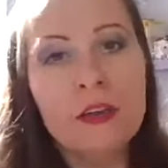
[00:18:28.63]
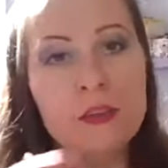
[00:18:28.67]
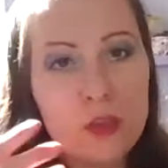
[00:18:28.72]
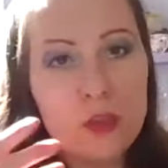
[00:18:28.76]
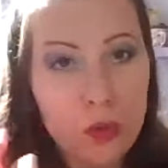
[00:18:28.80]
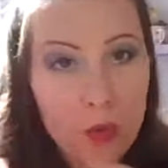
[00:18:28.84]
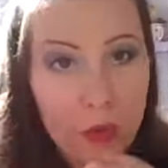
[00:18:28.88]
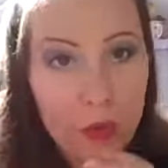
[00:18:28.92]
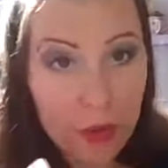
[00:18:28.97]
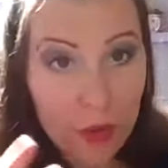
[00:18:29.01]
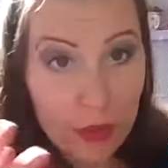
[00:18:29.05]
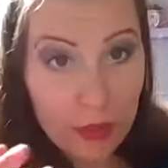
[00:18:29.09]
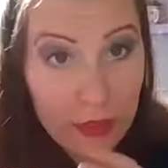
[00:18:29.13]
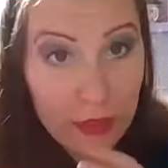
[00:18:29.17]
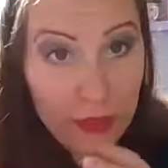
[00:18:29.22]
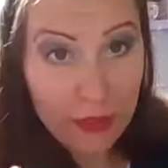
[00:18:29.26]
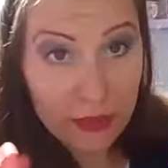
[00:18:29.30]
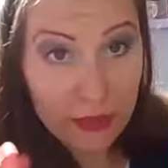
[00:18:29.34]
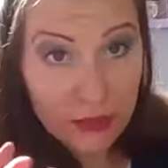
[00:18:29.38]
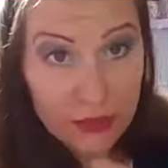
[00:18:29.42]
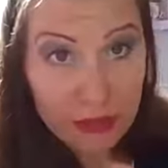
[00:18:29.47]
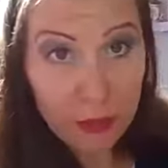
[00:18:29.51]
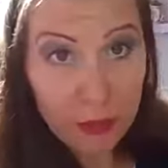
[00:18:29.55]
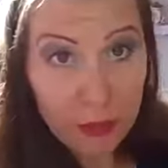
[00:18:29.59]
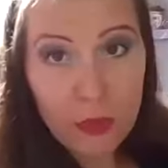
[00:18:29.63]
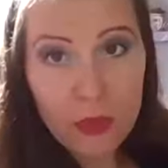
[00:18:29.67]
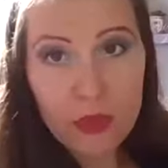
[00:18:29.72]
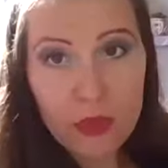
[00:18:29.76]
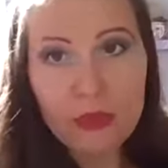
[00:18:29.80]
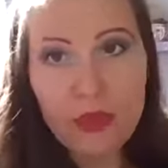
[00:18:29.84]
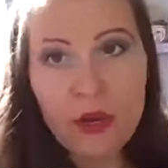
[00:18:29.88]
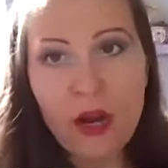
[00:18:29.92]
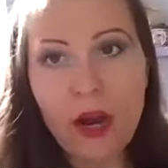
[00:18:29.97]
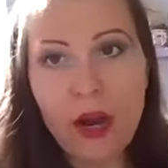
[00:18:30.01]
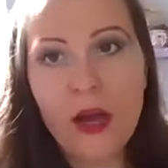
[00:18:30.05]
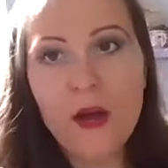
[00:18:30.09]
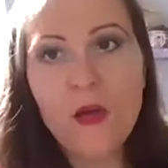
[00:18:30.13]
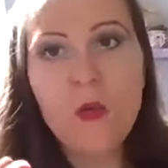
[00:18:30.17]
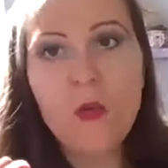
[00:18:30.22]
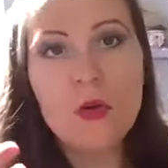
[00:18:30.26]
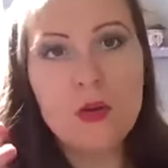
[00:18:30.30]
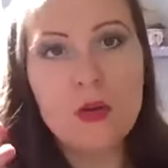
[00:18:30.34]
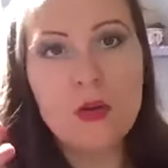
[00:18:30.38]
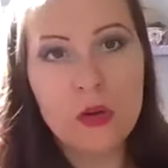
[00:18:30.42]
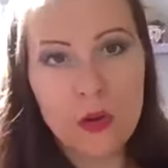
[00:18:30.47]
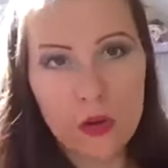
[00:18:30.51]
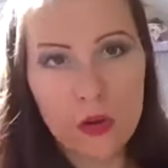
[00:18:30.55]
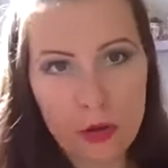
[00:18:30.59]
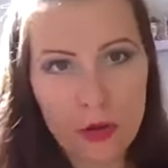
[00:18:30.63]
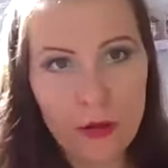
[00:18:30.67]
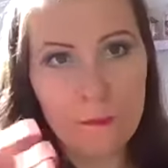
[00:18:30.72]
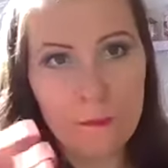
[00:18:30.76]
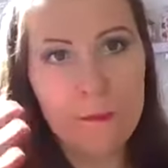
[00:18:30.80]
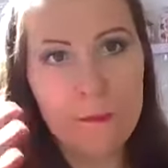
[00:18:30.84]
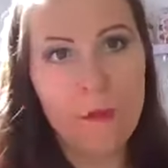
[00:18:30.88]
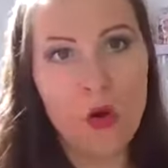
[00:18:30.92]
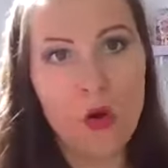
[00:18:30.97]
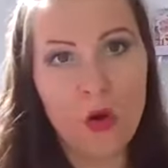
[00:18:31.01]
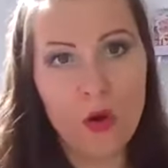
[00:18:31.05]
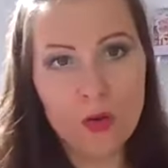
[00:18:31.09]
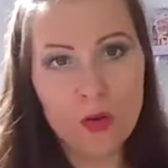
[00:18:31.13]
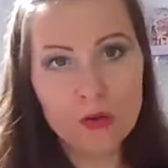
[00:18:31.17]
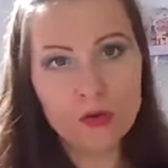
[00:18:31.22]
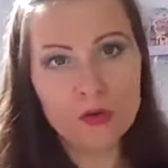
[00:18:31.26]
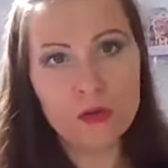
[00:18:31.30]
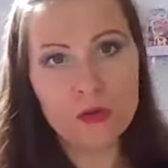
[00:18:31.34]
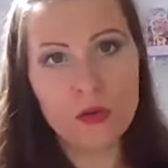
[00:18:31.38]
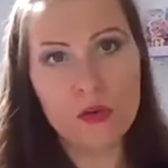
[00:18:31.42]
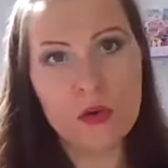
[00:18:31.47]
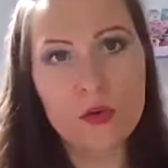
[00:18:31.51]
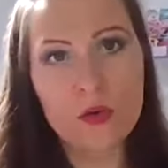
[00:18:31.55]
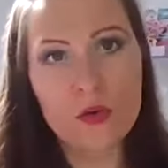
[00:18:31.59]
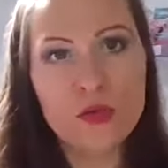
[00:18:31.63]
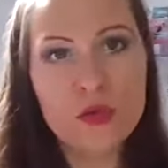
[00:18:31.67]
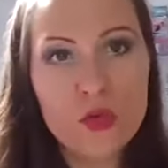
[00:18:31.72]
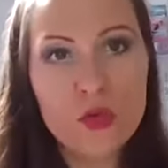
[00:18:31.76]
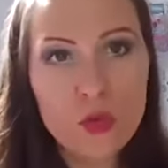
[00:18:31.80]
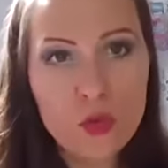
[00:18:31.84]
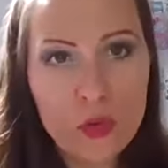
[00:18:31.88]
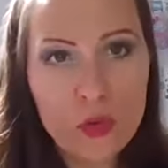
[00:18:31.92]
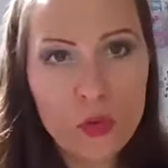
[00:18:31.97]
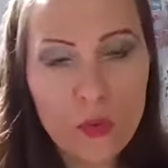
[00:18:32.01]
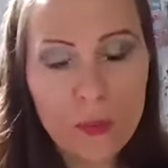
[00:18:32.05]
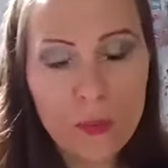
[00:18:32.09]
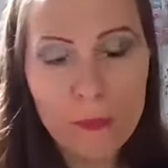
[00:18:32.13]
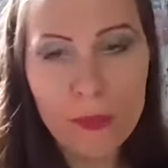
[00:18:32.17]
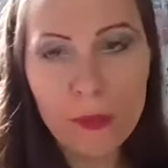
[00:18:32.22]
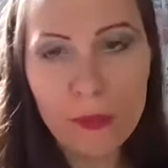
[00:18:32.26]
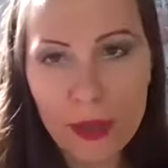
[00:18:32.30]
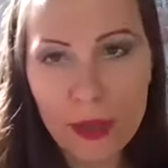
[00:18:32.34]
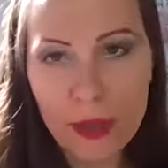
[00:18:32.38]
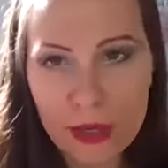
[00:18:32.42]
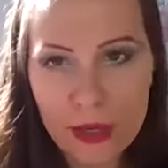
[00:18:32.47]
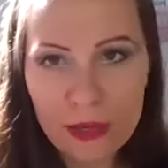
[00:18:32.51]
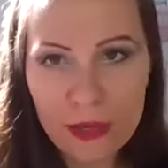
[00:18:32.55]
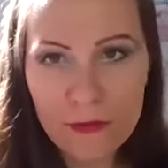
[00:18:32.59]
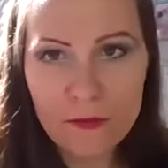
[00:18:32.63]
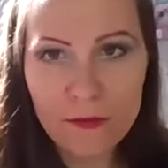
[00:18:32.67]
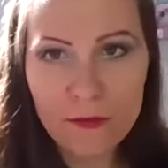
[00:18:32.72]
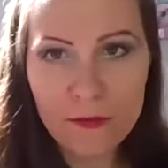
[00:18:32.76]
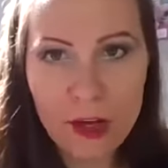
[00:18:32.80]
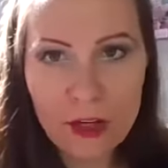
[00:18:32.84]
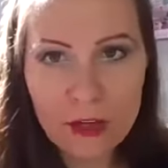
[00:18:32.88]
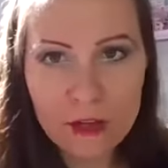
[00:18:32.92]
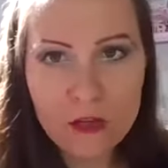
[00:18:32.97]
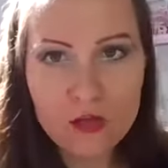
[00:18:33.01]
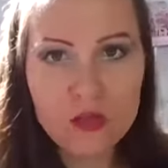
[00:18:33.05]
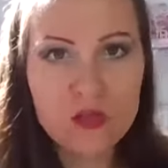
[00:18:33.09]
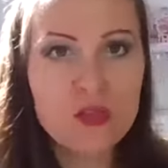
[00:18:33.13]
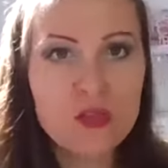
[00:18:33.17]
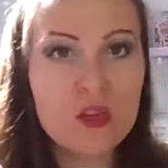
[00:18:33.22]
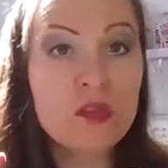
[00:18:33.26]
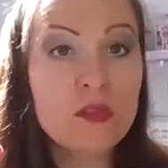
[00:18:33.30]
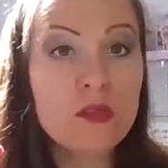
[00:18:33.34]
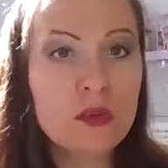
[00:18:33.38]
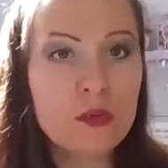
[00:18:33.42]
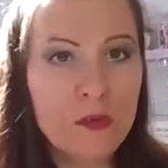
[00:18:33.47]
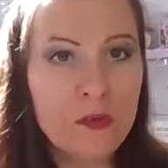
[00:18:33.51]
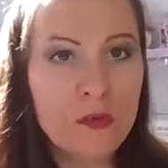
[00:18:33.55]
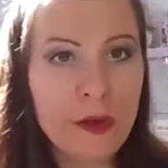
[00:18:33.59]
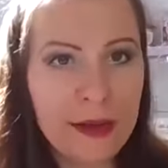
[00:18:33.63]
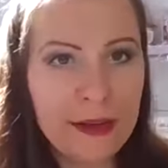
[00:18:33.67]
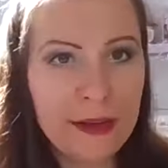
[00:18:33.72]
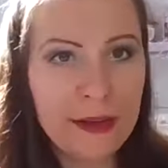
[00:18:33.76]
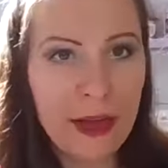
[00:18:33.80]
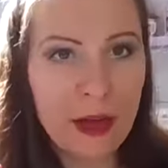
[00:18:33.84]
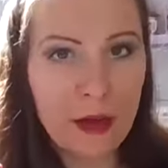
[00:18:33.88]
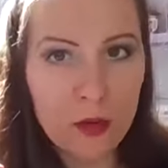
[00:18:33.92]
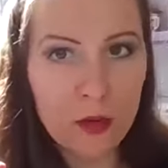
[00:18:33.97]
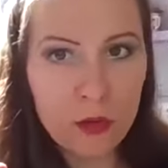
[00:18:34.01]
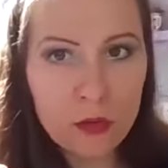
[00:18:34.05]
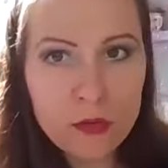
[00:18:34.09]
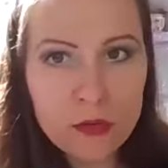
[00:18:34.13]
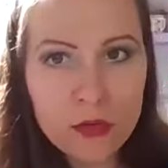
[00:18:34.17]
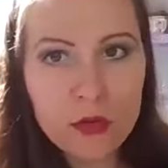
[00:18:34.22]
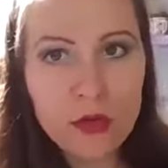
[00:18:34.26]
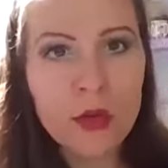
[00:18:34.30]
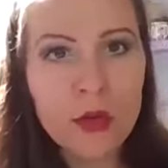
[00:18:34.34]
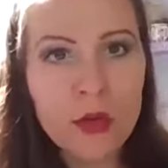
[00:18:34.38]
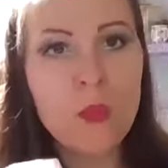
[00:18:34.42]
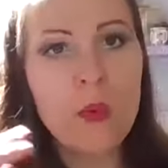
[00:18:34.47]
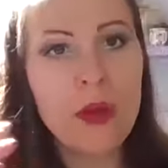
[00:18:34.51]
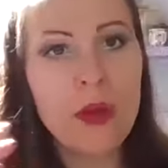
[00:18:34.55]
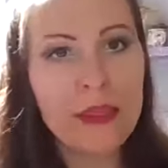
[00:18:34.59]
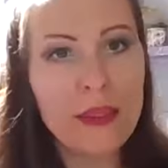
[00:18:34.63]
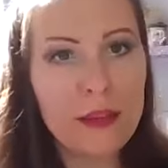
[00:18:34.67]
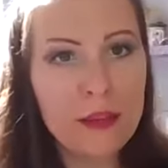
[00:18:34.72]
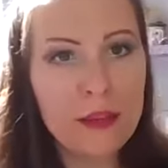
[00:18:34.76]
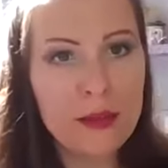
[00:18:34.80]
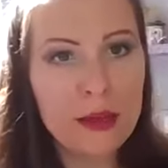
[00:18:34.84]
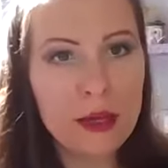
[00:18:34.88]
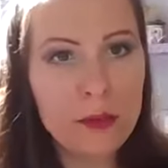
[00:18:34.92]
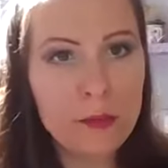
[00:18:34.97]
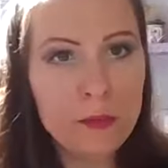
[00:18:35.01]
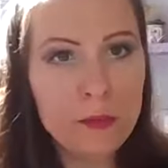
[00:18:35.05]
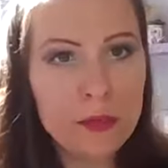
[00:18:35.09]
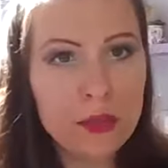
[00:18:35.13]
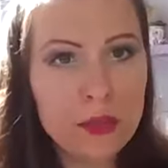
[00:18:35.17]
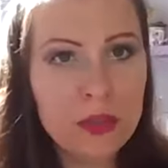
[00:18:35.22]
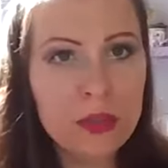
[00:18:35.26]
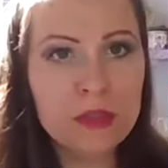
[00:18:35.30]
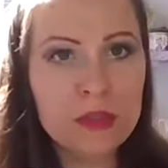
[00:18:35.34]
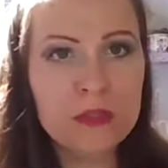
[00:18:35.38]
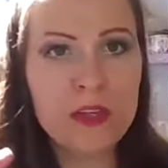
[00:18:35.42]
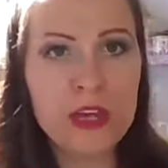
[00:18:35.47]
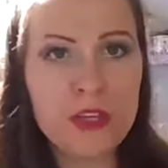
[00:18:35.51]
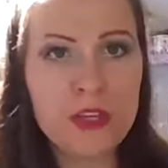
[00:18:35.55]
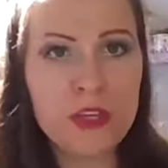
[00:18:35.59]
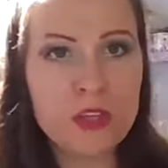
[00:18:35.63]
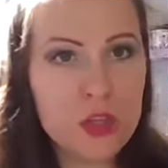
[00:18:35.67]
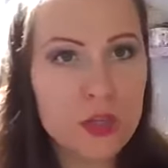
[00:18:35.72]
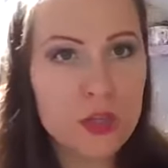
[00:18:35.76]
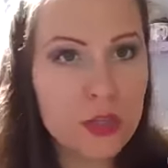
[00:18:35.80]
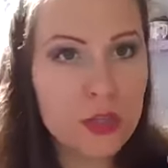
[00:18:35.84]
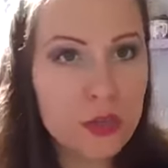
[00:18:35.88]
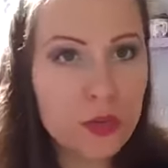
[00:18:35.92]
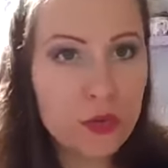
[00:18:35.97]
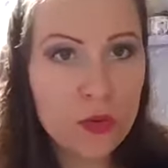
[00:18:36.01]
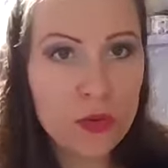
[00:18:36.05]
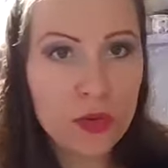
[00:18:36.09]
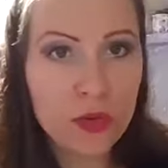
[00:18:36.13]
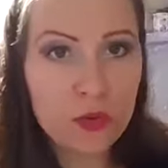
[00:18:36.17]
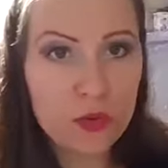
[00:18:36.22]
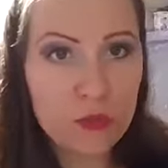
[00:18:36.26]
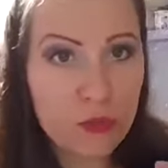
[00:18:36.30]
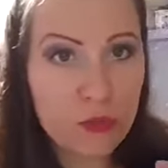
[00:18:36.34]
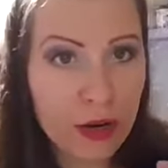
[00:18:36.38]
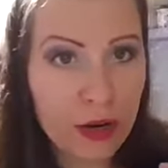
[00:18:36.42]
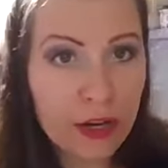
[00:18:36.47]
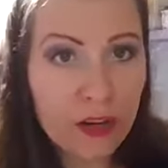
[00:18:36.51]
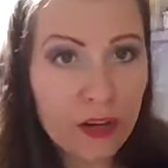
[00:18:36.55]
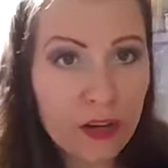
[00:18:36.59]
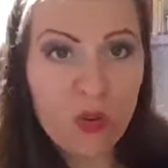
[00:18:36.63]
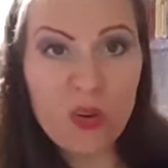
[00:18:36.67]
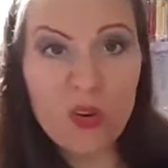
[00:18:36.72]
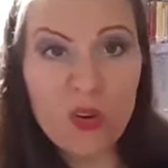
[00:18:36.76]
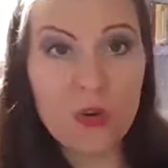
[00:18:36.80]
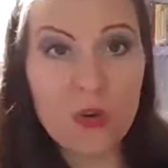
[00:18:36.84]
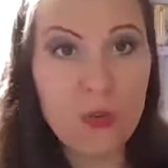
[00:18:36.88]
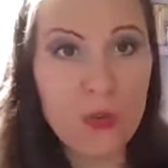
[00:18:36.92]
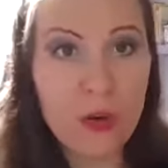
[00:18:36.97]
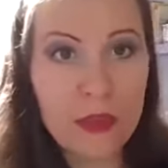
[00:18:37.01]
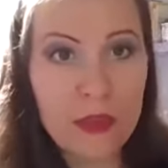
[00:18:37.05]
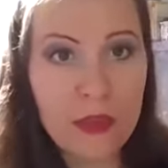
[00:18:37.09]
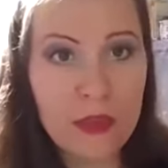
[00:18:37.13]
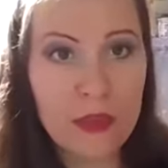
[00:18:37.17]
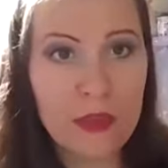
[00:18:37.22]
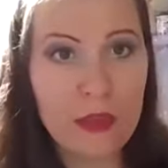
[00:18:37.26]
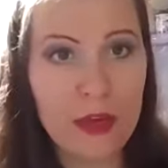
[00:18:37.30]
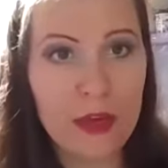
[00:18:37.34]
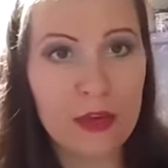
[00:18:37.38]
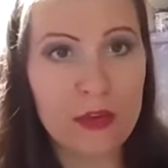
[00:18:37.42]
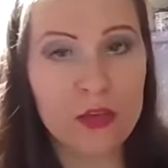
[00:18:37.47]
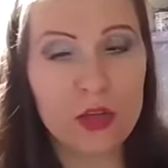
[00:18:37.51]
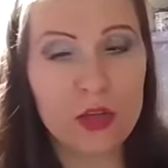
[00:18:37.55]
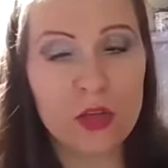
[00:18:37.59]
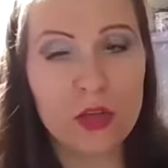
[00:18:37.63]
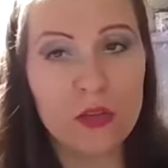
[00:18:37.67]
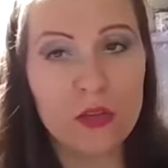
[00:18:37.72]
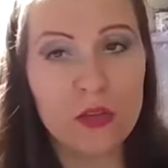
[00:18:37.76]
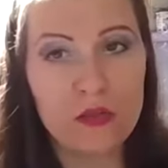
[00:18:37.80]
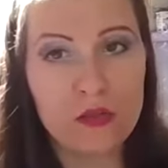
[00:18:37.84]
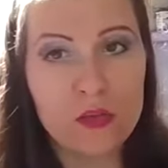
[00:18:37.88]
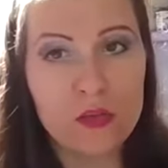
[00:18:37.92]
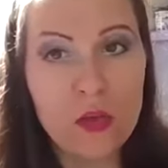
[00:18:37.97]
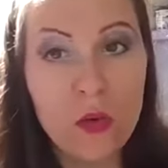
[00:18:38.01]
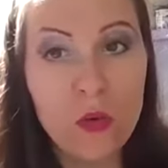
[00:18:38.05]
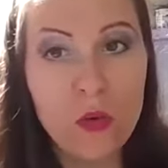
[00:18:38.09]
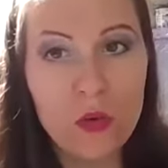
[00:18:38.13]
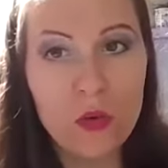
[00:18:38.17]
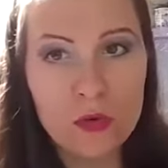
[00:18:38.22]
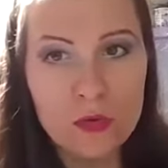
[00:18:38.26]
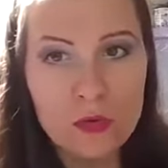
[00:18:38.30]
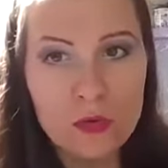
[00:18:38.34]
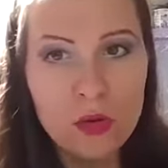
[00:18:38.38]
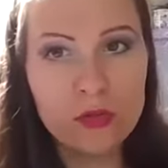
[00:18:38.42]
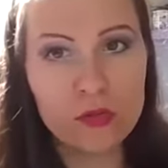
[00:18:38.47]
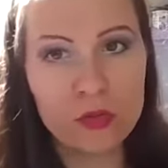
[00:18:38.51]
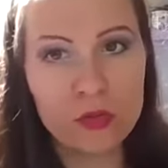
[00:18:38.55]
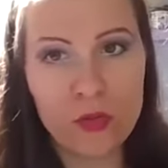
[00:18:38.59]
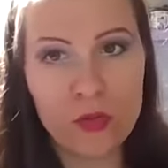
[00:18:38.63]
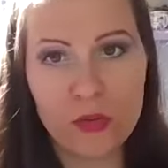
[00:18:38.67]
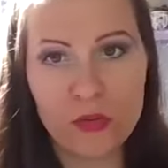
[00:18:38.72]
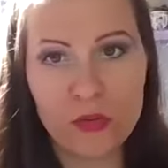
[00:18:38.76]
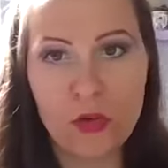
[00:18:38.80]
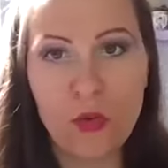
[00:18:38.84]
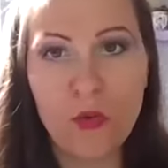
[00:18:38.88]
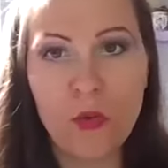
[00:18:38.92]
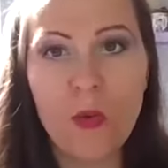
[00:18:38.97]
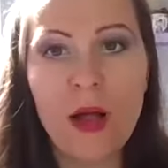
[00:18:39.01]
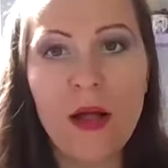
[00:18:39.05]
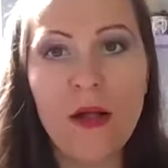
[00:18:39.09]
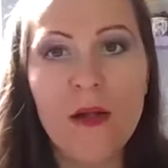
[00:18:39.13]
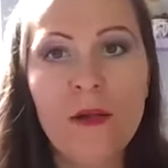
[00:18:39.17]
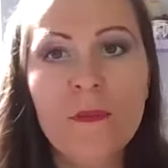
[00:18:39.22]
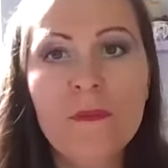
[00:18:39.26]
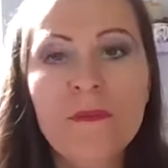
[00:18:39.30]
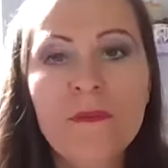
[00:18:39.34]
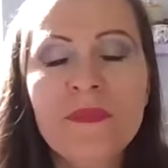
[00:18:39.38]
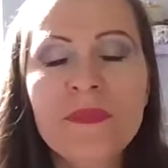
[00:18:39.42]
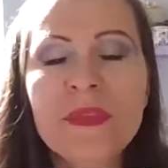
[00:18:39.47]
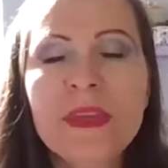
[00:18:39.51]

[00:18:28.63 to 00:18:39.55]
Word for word: So this is something that I would um, also do in advance just to find out whether the company is actually doing great or whether they are not so not doing so well.